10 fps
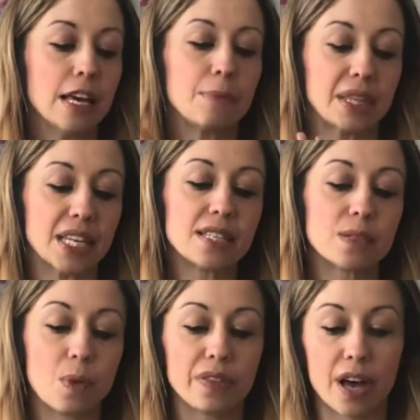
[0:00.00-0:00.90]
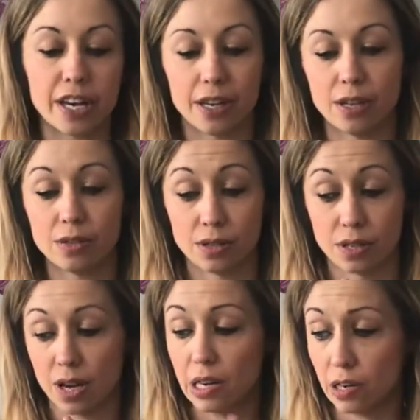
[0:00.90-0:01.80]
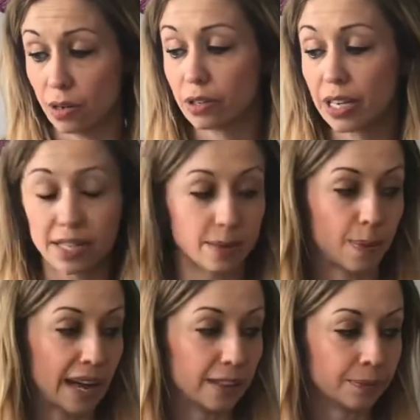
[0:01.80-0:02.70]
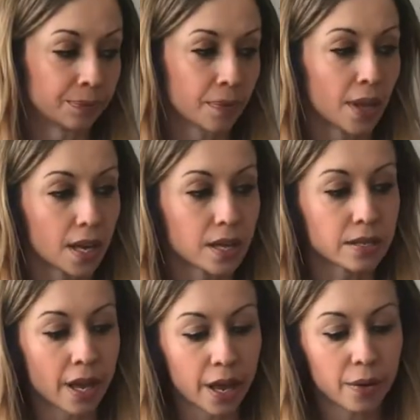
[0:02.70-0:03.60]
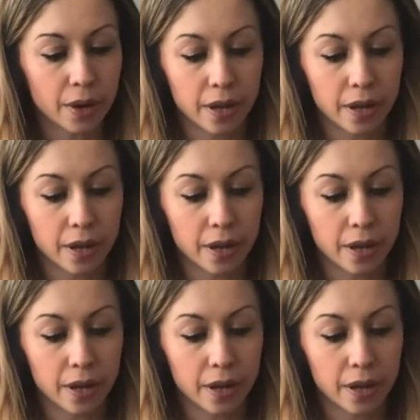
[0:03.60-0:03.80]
But this is one that I use a lot as well. So